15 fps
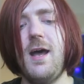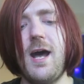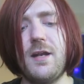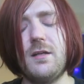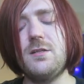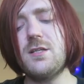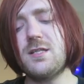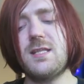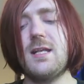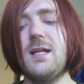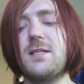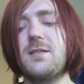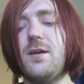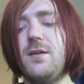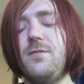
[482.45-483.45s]
And I just think
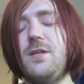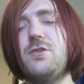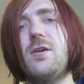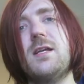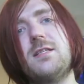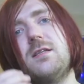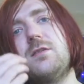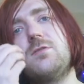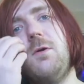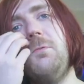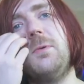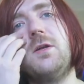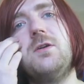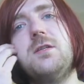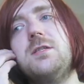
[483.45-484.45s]
that's kind of interesting as well
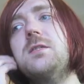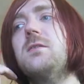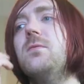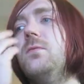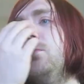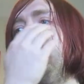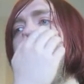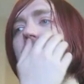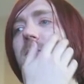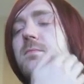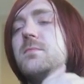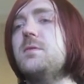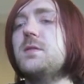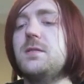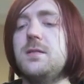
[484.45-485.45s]
because
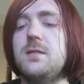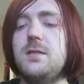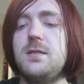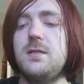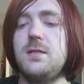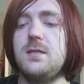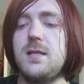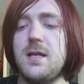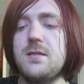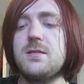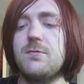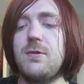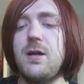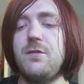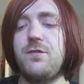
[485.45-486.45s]
Williams tend
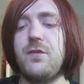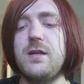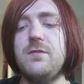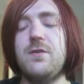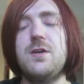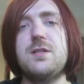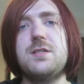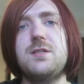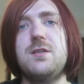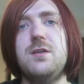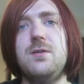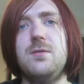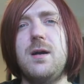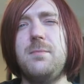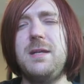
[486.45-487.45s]
to write free verse
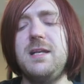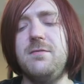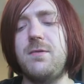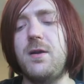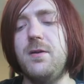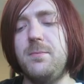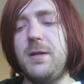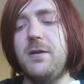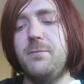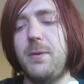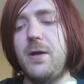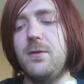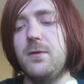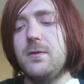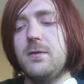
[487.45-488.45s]
too. I mean, he wrote a bit of
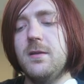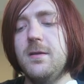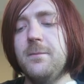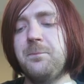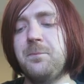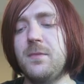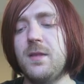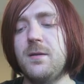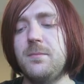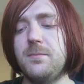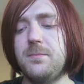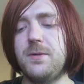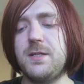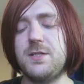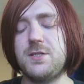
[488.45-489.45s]
both,
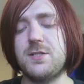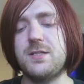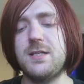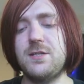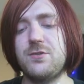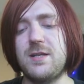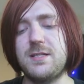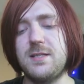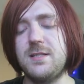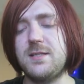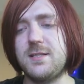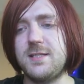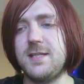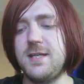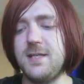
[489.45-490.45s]
but it's just interesting
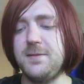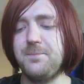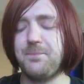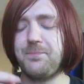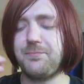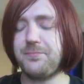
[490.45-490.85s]
to see